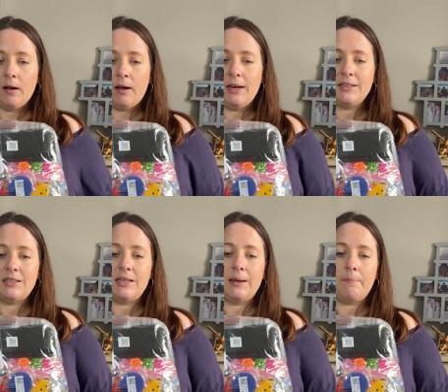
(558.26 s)
I
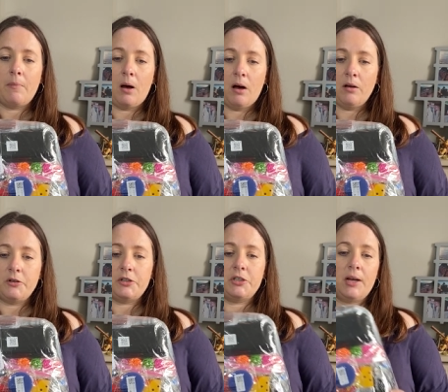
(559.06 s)
listed it in
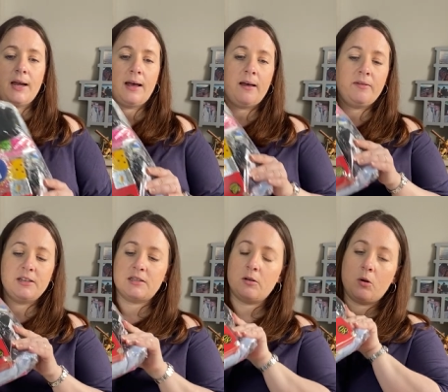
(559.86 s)
March. Uh,
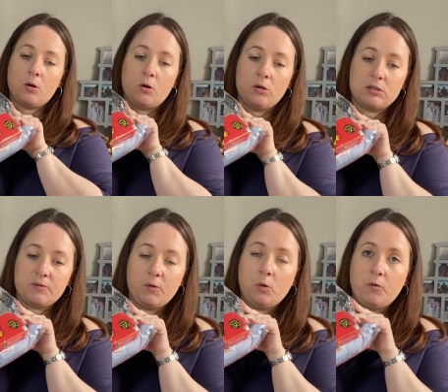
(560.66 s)
this lot cost
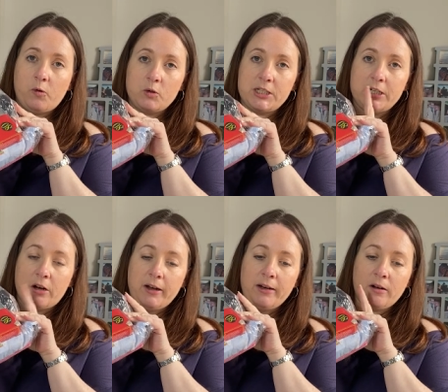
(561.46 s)
four forty
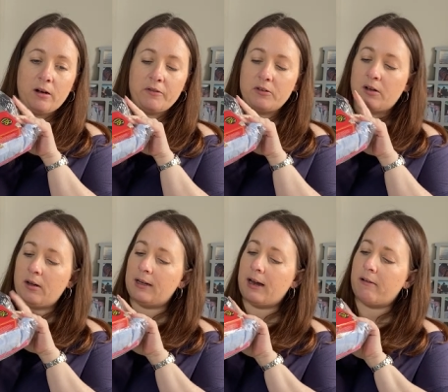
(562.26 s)
nine after I
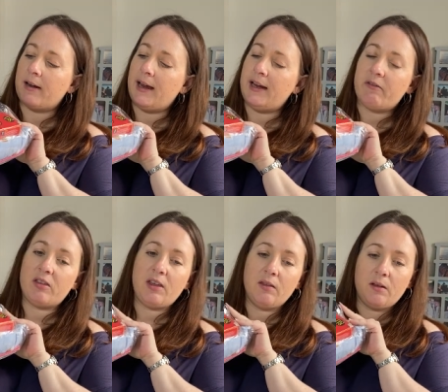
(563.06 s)
calculated
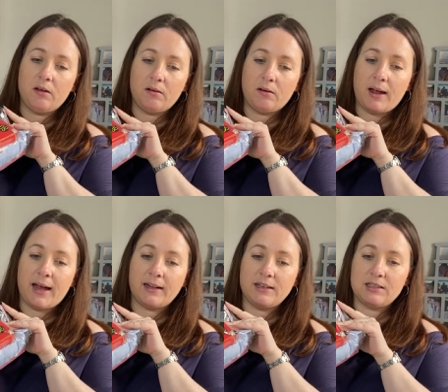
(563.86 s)
everything that I
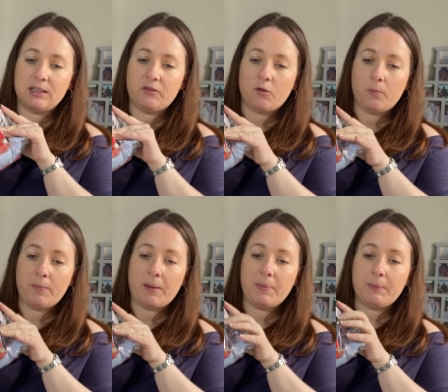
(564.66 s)
had listed from
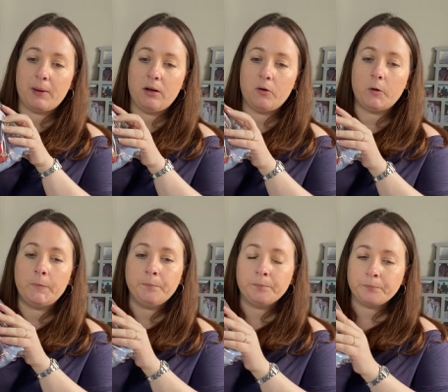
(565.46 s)
that big
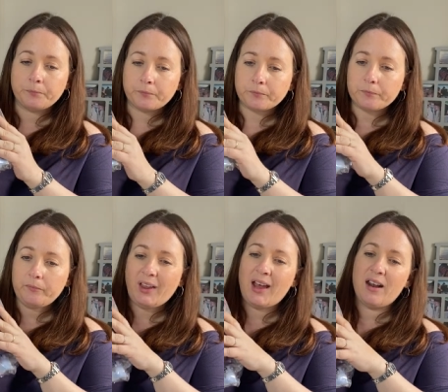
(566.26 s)
bundle.
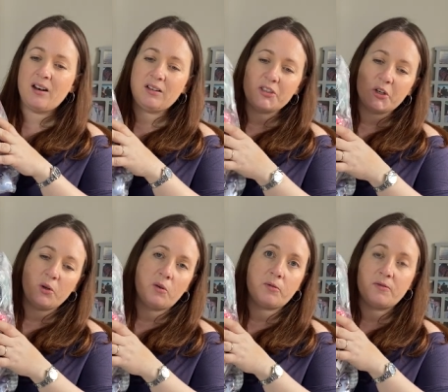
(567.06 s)
And I took an
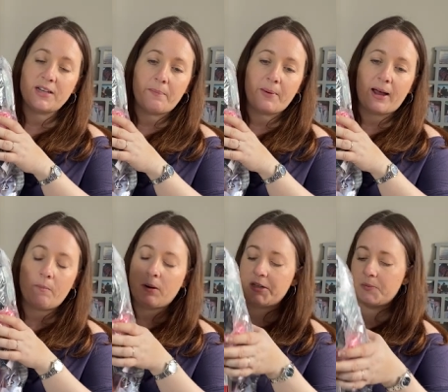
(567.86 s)
offer of £10
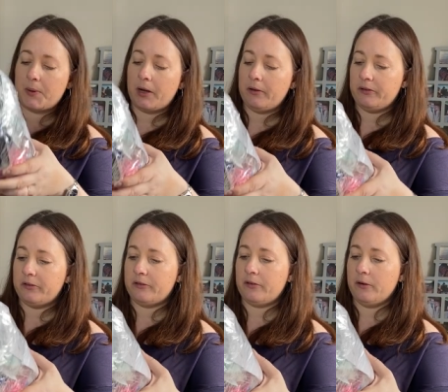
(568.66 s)
plus
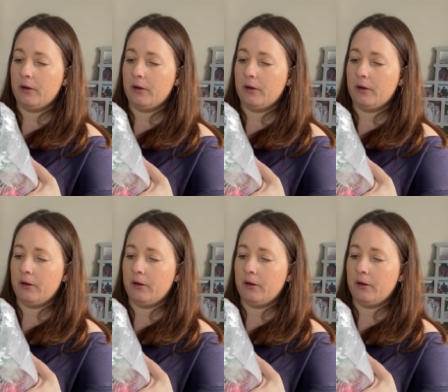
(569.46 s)
post.